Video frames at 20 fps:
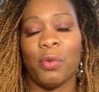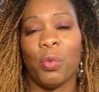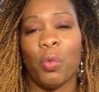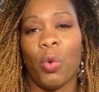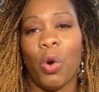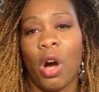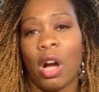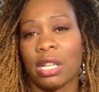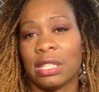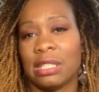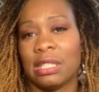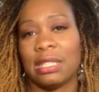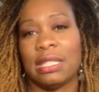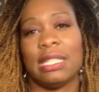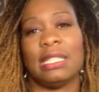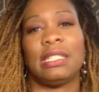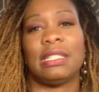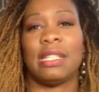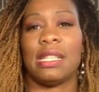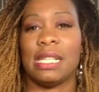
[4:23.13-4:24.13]
walked
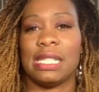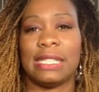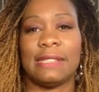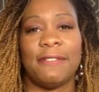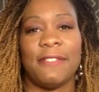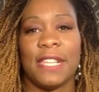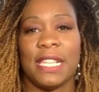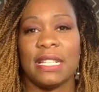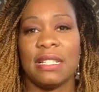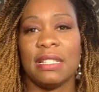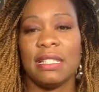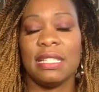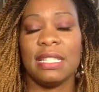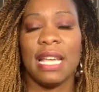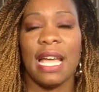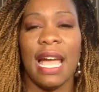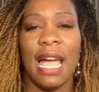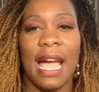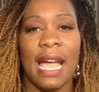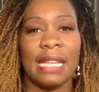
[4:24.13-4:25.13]
into this field
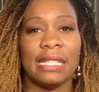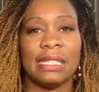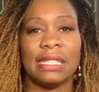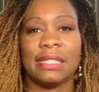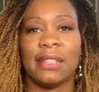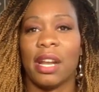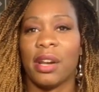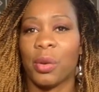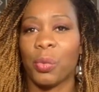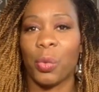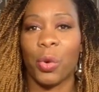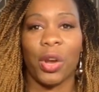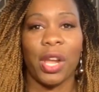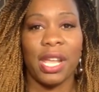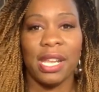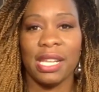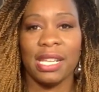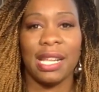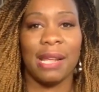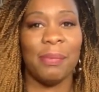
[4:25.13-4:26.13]
and started
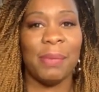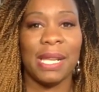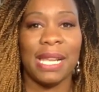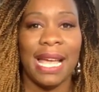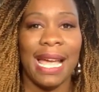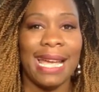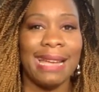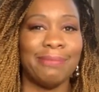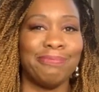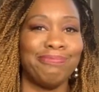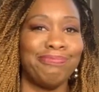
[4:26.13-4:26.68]
working it and be like,